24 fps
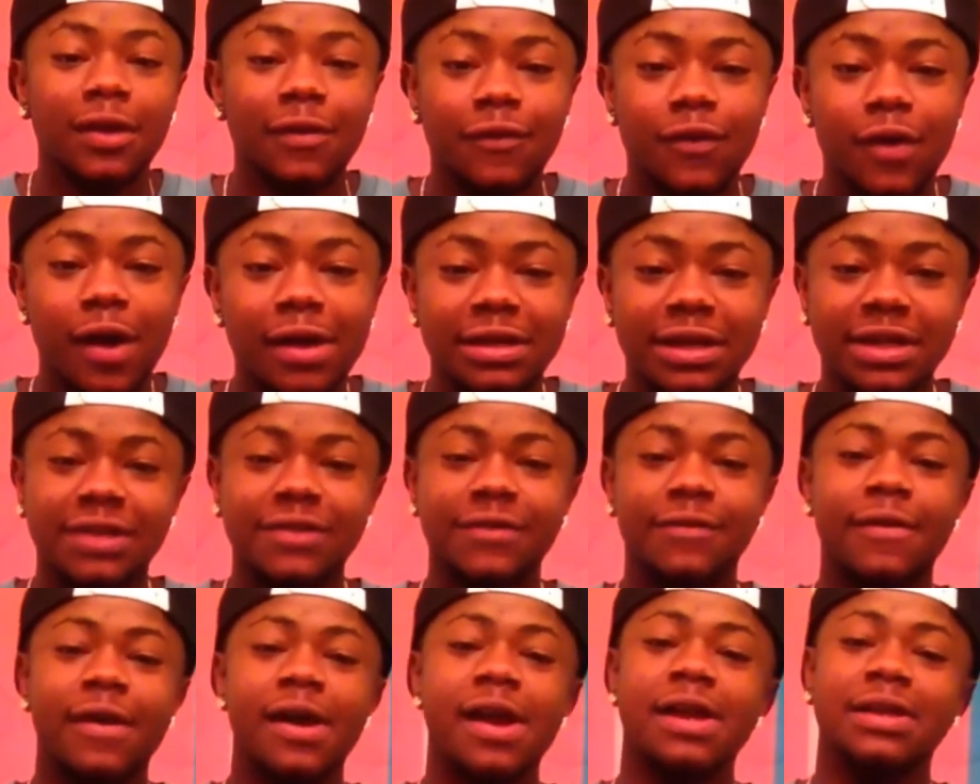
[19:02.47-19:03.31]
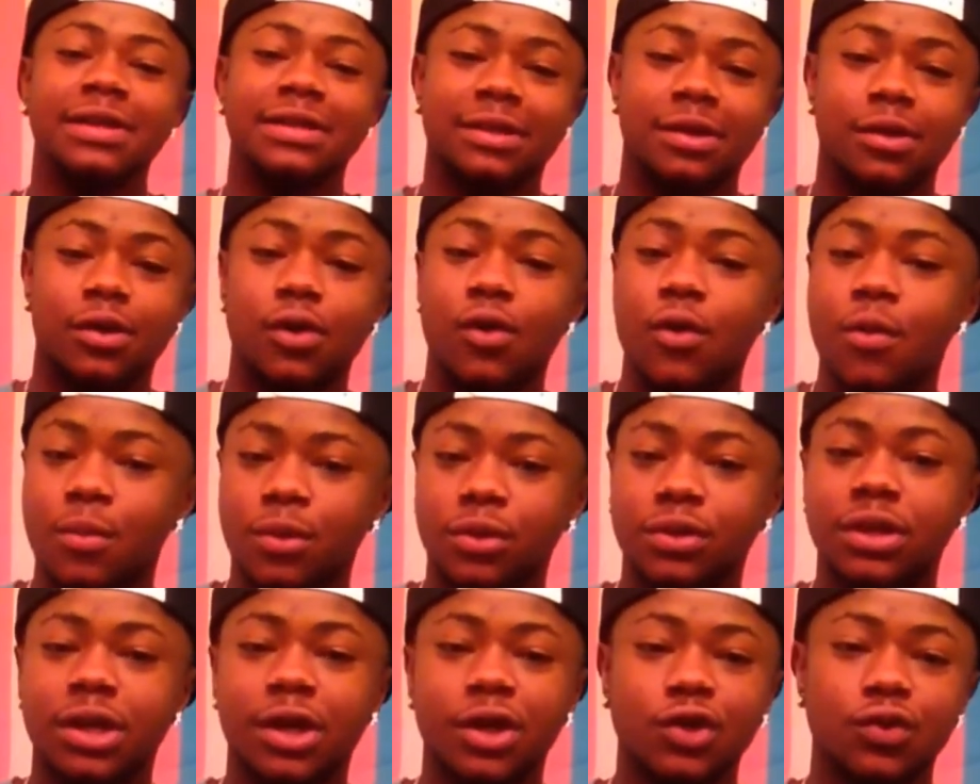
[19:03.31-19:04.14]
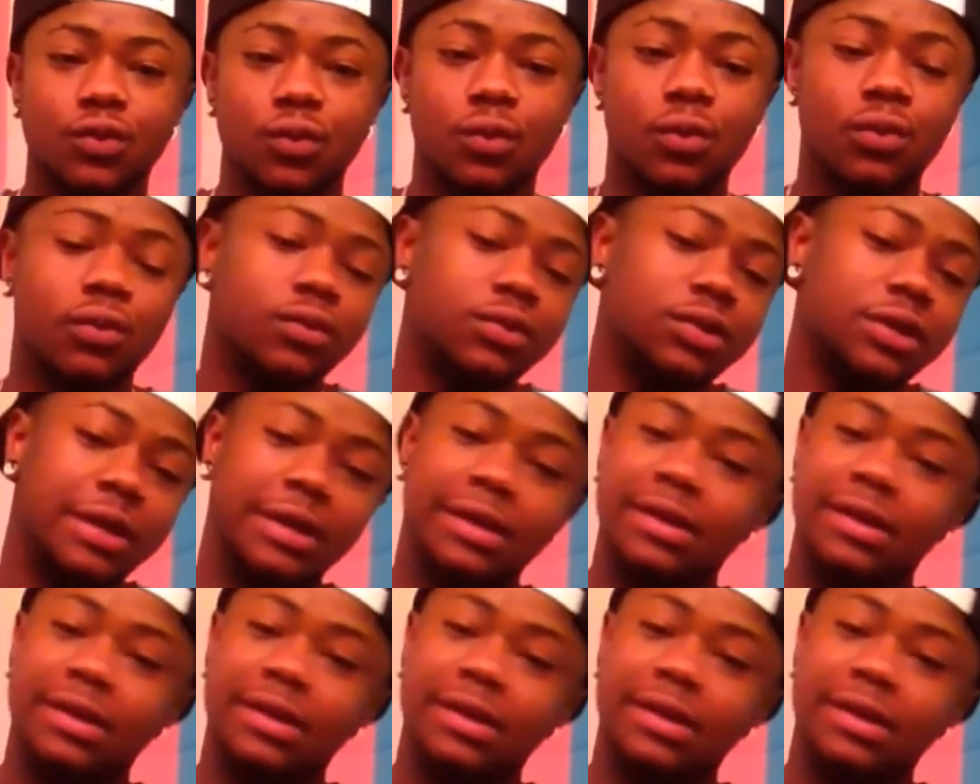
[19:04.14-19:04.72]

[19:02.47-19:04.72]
if you identify as a homosexual or